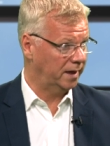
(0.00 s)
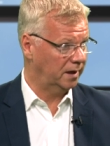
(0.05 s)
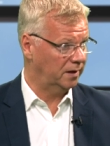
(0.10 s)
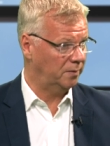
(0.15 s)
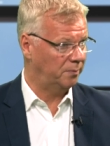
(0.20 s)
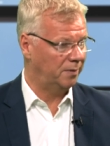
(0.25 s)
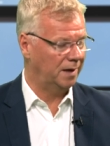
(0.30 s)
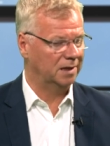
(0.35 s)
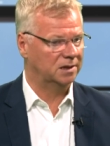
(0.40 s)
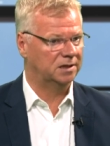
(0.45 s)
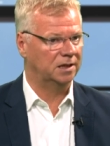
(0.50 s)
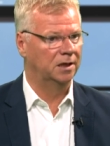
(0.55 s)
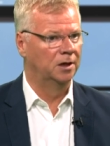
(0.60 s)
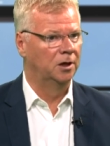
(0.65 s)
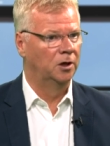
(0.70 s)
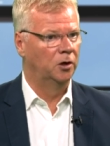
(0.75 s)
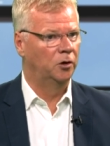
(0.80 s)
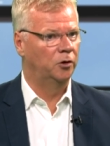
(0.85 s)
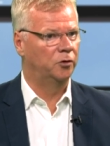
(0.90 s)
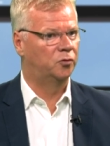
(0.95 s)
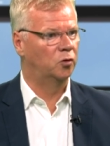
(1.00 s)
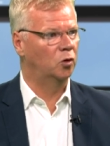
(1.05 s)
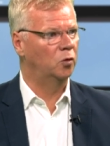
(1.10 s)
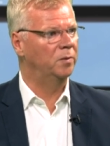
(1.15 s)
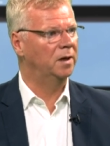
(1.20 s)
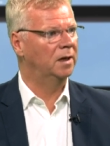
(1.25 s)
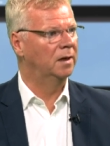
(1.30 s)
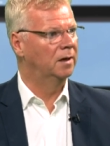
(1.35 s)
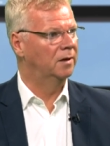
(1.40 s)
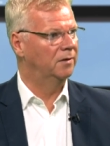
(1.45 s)
of the party, who told
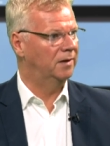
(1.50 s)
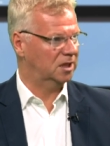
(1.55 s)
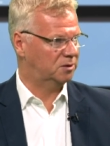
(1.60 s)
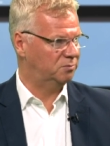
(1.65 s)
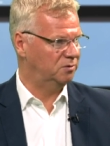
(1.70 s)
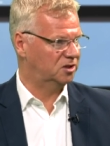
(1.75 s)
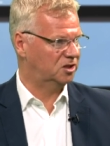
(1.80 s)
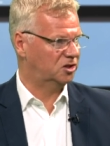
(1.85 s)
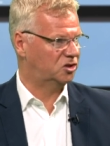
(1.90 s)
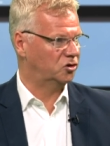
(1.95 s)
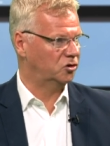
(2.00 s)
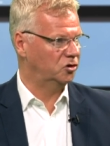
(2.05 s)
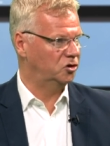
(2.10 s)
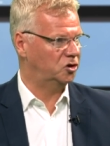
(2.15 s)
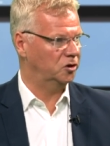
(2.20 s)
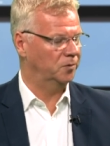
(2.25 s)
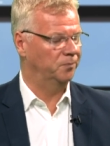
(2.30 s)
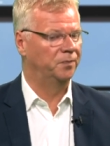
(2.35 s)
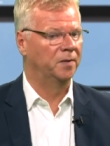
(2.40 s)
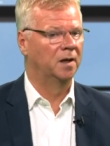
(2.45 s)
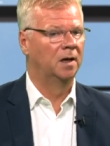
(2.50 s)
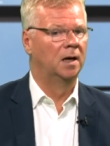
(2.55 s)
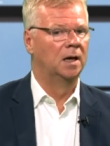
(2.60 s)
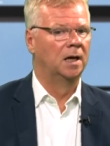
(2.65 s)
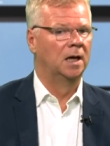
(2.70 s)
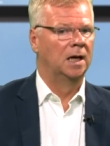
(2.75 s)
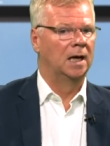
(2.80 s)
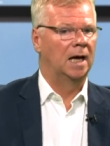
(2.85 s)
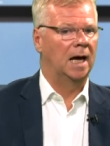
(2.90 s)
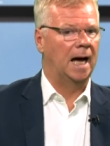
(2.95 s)
me this was the solution.
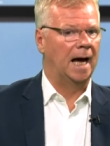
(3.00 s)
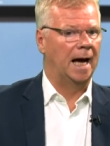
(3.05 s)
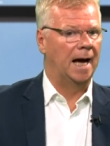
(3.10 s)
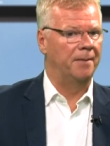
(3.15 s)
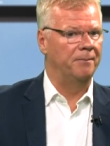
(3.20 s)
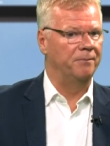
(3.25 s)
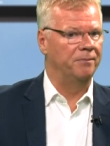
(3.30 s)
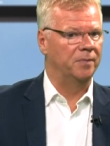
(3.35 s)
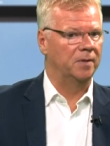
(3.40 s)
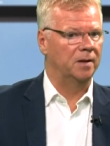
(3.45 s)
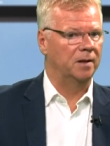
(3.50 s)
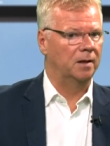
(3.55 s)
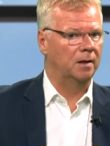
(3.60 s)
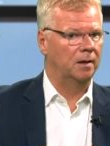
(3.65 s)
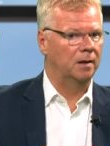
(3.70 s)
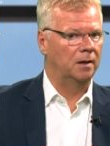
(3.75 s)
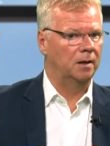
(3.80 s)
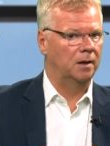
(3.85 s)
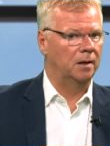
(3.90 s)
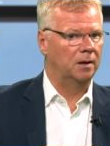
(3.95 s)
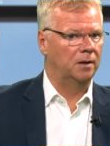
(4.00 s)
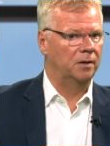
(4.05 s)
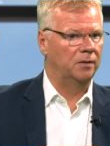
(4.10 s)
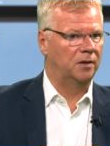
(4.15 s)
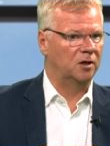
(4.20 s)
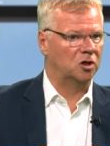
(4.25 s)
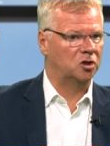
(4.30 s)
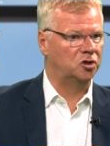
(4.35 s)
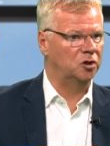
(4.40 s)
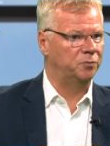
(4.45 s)

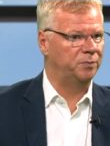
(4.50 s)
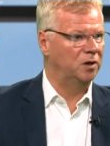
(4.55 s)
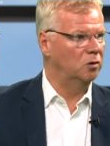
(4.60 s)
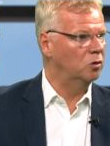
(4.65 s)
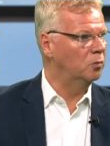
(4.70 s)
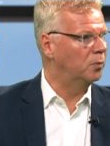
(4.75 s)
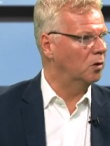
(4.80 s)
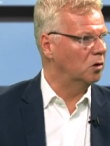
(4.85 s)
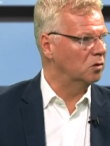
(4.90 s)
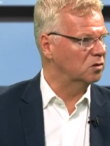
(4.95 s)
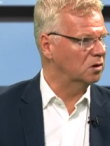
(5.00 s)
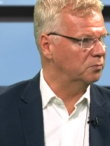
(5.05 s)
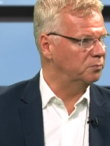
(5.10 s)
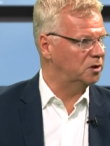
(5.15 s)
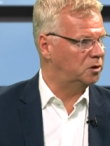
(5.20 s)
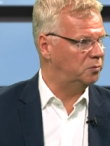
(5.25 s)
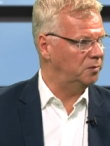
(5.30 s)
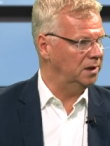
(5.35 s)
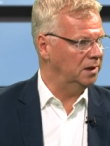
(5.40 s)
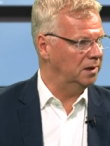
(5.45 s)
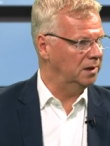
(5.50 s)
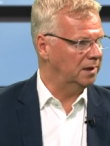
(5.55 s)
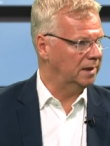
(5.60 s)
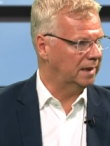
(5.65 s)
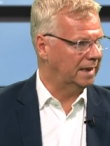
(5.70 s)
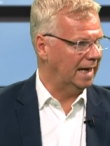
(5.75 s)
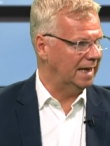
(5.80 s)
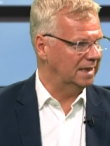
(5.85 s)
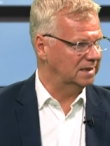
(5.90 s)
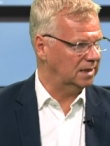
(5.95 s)
There should be no border between
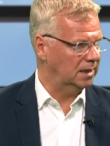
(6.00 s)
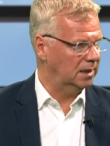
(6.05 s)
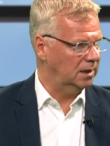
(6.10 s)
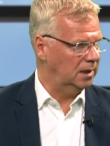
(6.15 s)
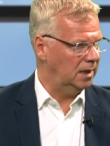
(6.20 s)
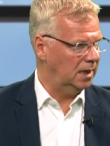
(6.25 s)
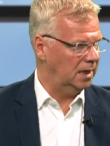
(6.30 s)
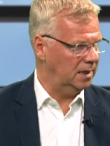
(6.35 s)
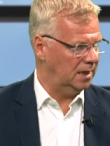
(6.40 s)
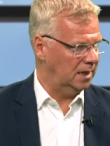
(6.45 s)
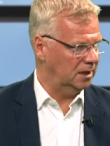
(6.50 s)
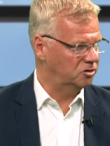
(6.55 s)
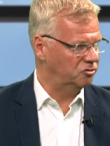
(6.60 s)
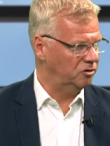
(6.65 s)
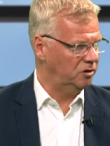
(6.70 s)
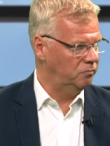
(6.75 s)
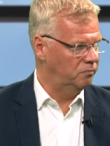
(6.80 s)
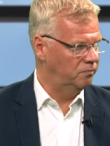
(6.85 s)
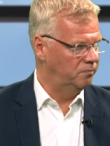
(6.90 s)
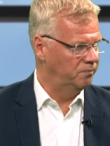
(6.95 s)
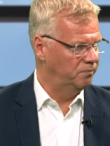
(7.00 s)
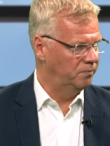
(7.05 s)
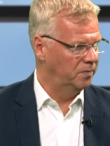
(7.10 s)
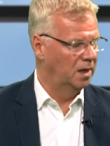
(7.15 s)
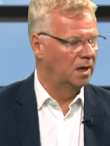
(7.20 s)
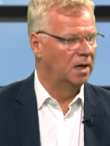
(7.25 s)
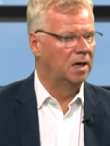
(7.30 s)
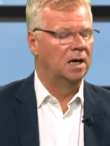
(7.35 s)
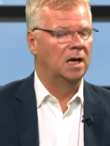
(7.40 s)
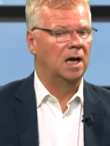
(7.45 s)
Gaza and Israel,
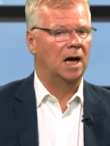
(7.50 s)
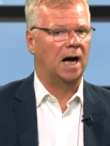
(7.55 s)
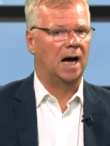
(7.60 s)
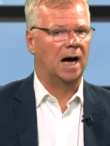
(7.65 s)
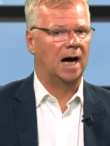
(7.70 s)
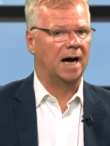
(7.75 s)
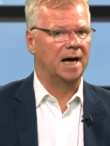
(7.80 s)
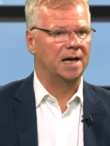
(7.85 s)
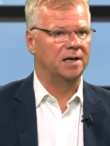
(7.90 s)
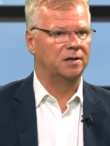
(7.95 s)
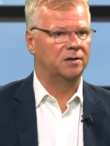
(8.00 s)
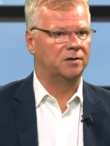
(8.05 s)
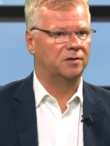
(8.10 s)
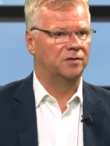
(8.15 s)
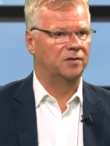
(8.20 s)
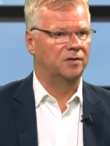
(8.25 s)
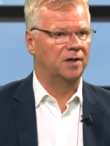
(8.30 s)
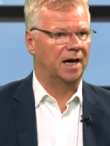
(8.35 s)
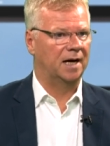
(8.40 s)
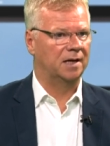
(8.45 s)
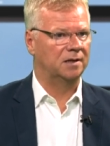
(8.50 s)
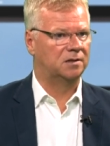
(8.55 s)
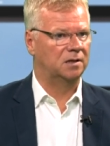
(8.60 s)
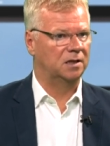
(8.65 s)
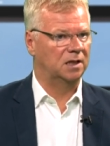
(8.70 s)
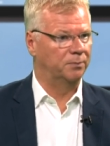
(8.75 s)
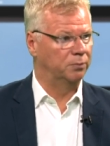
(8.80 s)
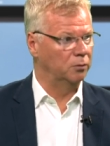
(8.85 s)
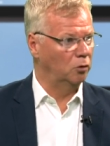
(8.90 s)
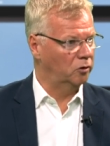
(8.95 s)
and that
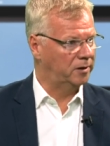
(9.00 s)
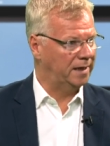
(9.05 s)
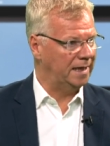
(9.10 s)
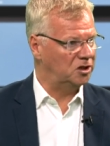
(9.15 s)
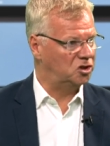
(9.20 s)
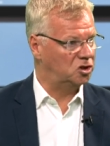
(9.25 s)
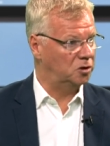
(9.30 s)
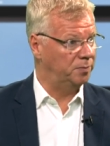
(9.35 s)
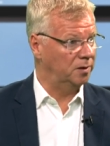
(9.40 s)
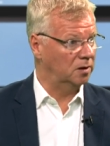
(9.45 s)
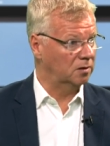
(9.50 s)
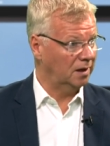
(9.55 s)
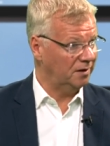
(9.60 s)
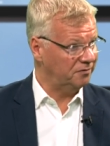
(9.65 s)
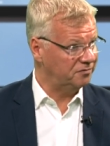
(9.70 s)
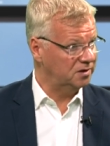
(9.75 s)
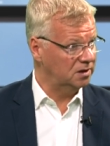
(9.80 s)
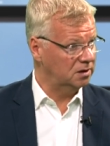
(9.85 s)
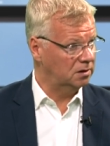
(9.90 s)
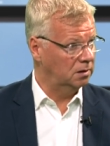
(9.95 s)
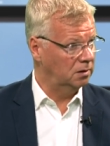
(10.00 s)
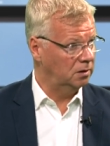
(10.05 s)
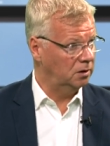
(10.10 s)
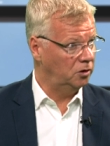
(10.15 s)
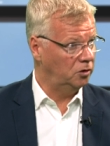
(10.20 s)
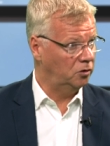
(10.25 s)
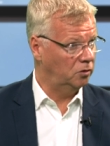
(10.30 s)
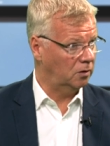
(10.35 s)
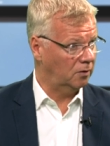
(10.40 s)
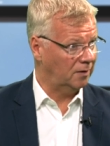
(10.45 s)
the blockade should be lifted
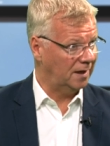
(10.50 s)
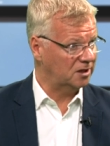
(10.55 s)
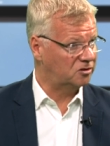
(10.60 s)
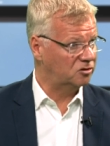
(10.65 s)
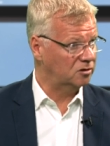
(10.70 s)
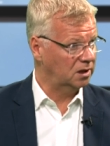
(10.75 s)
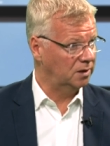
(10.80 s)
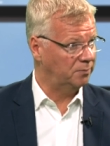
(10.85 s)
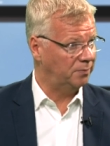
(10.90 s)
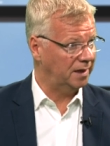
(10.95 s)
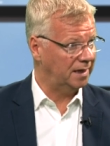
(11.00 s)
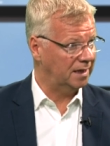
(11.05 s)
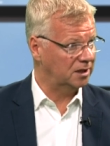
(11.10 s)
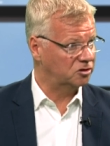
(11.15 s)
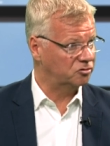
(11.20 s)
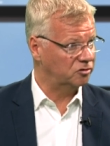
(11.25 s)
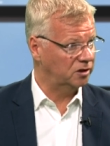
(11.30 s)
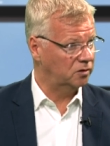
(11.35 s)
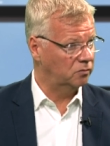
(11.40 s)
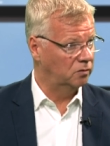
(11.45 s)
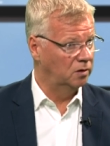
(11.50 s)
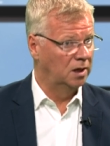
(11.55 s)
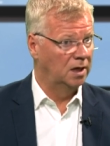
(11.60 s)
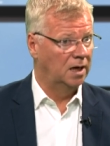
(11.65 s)
unilaterally by Israel,